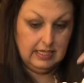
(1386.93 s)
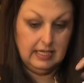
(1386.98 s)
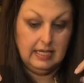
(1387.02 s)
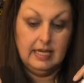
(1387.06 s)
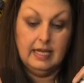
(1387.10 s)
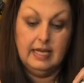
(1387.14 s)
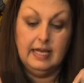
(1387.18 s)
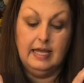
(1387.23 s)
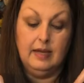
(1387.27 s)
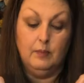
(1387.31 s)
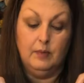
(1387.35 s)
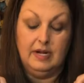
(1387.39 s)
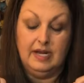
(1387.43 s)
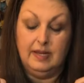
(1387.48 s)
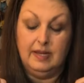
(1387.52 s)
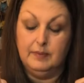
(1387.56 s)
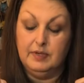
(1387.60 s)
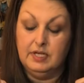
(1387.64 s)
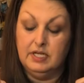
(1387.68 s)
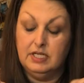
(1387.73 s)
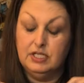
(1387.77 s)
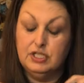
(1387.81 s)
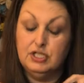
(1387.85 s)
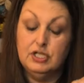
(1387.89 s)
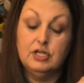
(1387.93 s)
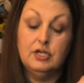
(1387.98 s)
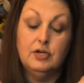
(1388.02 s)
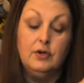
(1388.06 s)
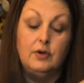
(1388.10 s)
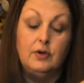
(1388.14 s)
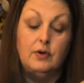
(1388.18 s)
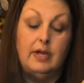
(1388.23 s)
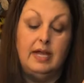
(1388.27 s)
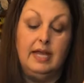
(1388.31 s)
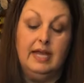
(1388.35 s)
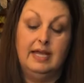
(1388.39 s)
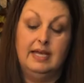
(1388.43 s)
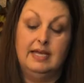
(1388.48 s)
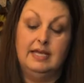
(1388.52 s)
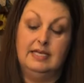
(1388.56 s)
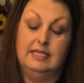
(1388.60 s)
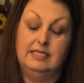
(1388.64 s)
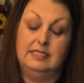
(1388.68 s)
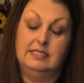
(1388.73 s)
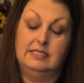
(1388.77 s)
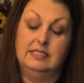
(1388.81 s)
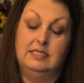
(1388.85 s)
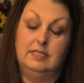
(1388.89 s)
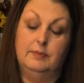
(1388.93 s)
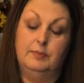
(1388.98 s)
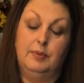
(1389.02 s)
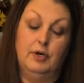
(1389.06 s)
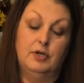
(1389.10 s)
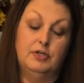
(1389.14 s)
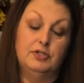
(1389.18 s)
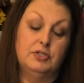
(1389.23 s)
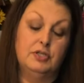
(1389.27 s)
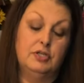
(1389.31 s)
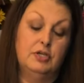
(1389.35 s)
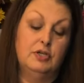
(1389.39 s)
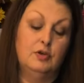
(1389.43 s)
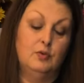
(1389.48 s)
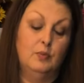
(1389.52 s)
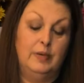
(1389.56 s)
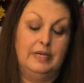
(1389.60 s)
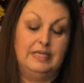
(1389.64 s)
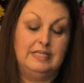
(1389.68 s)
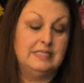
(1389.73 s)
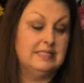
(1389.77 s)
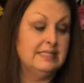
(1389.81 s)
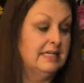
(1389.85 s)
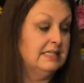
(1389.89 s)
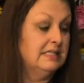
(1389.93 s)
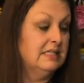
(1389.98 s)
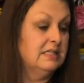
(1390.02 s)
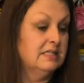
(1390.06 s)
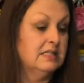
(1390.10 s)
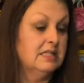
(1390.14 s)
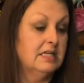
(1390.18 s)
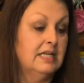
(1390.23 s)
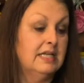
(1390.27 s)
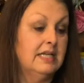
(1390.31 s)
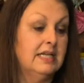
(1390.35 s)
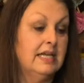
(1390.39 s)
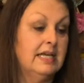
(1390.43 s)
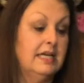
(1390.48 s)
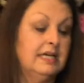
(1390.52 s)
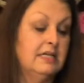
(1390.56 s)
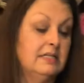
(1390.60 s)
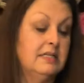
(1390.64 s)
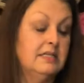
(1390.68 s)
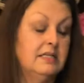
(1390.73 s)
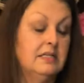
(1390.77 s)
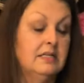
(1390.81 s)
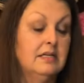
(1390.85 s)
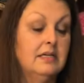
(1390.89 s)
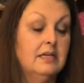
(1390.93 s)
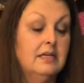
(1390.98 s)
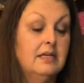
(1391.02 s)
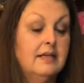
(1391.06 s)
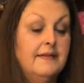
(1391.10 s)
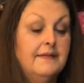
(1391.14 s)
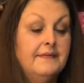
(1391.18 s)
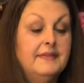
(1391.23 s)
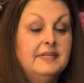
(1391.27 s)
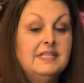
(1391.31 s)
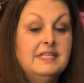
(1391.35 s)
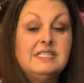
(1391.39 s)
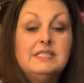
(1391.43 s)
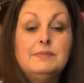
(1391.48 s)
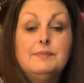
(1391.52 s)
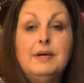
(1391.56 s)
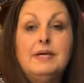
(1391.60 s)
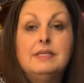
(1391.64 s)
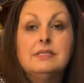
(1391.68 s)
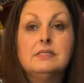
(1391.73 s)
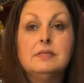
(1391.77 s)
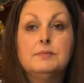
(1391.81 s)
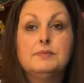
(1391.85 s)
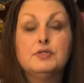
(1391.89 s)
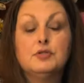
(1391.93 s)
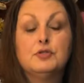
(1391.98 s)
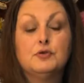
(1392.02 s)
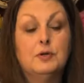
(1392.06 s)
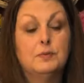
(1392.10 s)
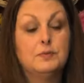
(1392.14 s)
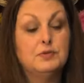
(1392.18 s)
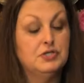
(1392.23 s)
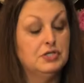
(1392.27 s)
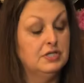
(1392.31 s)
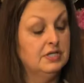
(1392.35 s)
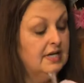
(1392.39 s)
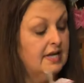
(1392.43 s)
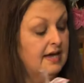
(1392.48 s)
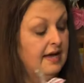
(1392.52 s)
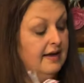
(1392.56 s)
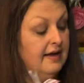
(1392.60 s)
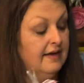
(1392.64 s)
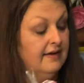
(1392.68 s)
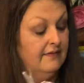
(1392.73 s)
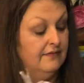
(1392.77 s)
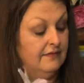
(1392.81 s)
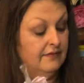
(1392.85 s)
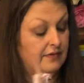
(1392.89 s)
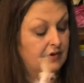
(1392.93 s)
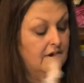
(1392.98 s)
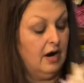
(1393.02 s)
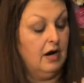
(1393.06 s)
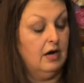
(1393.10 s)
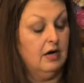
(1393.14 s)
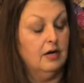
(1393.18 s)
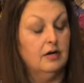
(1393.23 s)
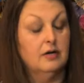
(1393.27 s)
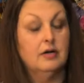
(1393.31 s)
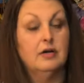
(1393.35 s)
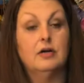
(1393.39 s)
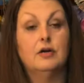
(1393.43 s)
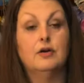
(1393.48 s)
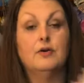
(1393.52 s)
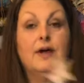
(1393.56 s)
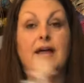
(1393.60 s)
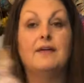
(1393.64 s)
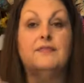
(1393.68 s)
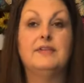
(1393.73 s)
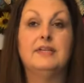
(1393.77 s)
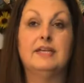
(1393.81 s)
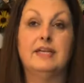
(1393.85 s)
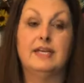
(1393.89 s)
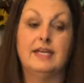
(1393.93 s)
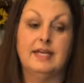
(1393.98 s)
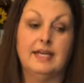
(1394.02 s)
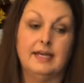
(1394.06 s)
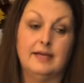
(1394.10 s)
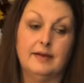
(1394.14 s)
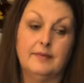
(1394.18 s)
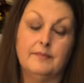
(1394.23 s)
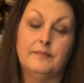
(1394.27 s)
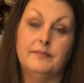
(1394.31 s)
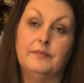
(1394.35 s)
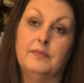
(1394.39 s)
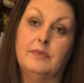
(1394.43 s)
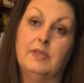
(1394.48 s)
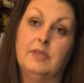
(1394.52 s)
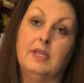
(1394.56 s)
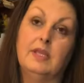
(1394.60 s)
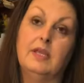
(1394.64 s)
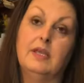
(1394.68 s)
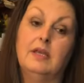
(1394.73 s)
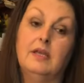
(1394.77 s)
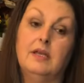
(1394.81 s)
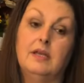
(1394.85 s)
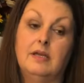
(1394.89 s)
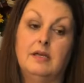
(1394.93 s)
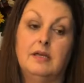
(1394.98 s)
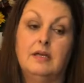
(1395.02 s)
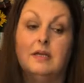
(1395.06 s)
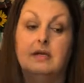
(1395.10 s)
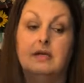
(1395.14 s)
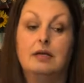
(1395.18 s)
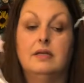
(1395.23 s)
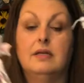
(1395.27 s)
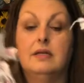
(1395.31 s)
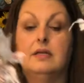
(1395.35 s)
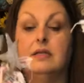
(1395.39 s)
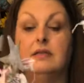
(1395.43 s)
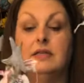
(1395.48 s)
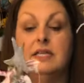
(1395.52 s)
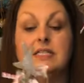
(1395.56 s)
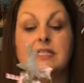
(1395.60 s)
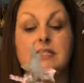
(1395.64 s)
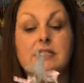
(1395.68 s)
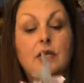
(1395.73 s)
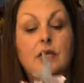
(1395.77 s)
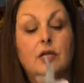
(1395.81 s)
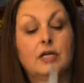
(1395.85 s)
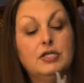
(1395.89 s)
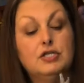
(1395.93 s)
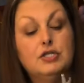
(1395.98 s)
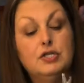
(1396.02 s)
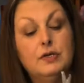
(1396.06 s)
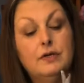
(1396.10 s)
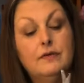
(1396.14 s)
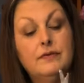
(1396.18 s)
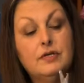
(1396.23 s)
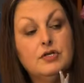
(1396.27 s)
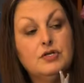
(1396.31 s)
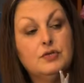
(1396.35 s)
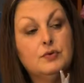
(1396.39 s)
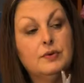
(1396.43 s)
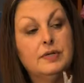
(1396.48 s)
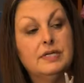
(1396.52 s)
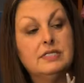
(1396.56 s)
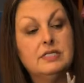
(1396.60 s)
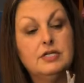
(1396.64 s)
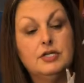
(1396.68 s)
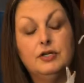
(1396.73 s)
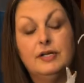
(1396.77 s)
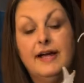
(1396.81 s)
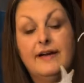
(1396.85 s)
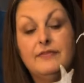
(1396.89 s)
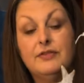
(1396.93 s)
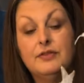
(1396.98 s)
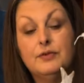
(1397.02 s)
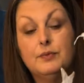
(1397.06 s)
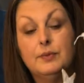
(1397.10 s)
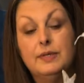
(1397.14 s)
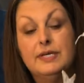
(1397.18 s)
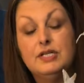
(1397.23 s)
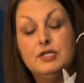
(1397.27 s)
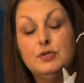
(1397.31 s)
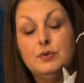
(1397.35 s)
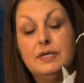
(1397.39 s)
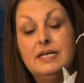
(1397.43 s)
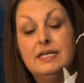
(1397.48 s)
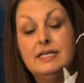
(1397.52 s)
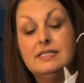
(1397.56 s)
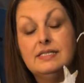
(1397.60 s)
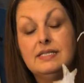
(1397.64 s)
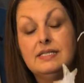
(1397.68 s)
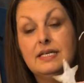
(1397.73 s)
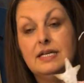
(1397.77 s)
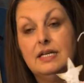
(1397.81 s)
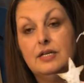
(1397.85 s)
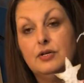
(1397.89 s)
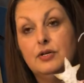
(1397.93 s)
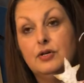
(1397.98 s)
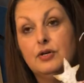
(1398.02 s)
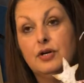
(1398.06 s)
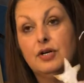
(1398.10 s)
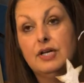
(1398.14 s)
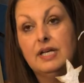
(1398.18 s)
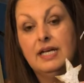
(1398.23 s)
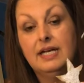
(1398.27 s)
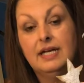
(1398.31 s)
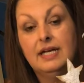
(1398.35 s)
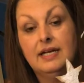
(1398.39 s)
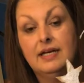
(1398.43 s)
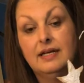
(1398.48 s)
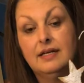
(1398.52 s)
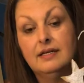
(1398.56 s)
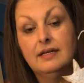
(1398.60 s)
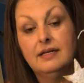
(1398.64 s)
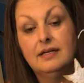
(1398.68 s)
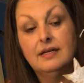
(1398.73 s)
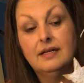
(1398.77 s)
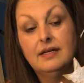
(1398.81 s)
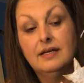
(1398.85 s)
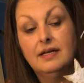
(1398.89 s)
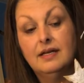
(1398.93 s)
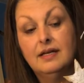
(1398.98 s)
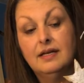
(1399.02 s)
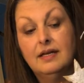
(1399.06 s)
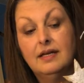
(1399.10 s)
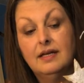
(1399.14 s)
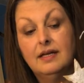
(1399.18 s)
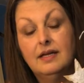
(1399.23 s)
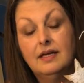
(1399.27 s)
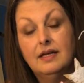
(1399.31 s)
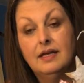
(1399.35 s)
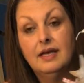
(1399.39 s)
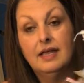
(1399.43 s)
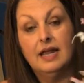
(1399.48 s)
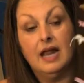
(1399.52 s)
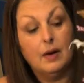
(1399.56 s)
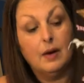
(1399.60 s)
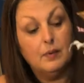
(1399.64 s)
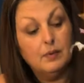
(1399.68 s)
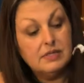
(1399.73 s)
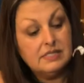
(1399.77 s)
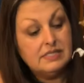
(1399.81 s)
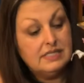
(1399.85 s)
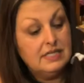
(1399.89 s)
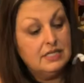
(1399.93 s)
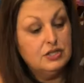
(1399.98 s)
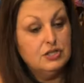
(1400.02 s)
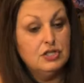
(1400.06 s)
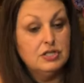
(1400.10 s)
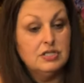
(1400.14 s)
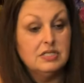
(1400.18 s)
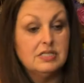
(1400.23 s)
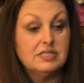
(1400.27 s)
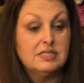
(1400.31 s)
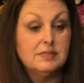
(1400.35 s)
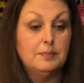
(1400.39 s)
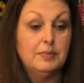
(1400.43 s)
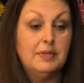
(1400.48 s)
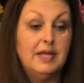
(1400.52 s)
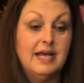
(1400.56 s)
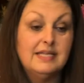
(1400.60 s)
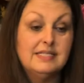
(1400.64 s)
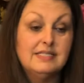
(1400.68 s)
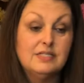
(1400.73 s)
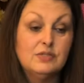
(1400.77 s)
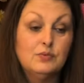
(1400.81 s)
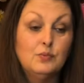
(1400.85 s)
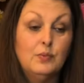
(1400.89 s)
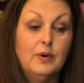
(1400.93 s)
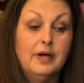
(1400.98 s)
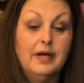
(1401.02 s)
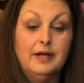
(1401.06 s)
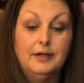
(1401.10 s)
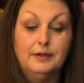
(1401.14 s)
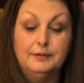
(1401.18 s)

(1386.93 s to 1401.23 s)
And what I'm going to do is the person who wins this is going to get this month's subscription of our crafting kit. This is only 2 of the trees, and you'll have 3 trees in your kit. And I will send you the supplies as well.